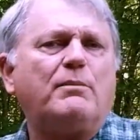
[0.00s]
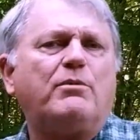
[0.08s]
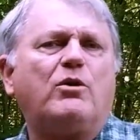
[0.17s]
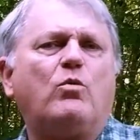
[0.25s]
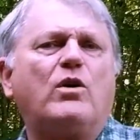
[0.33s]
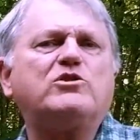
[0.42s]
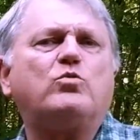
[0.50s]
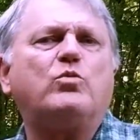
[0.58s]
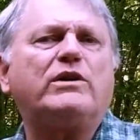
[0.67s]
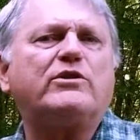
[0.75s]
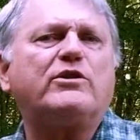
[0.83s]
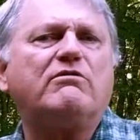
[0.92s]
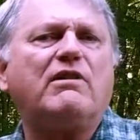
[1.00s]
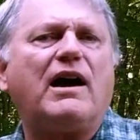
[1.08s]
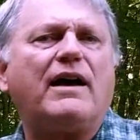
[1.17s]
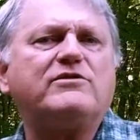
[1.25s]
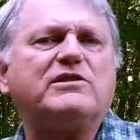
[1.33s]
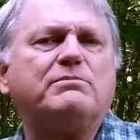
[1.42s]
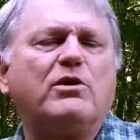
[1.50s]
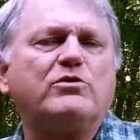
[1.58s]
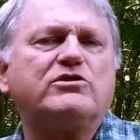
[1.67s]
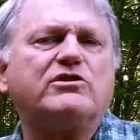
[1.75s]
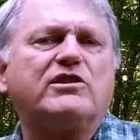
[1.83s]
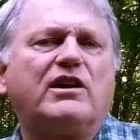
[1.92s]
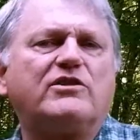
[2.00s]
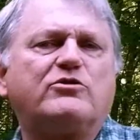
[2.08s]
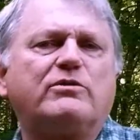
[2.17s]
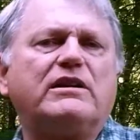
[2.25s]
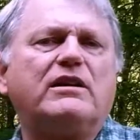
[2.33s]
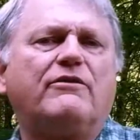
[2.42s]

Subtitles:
but once winter arrives in most of the country,